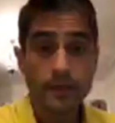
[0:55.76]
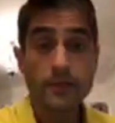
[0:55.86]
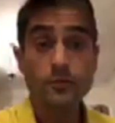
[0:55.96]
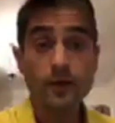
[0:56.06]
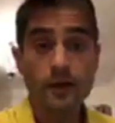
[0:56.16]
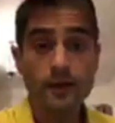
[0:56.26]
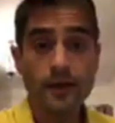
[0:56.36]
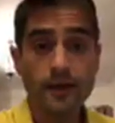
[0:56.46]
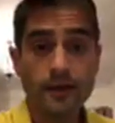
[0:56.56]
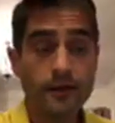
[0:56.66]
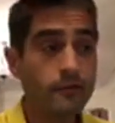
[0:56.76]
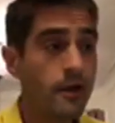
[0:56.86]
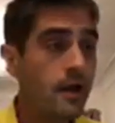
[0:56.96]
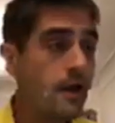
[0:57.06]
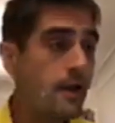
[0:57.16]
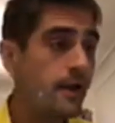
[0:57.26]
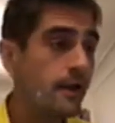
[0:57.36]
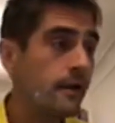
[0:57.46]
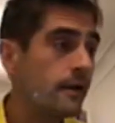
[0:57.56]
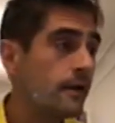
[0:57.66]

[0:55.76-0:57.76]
It's working. Hooray.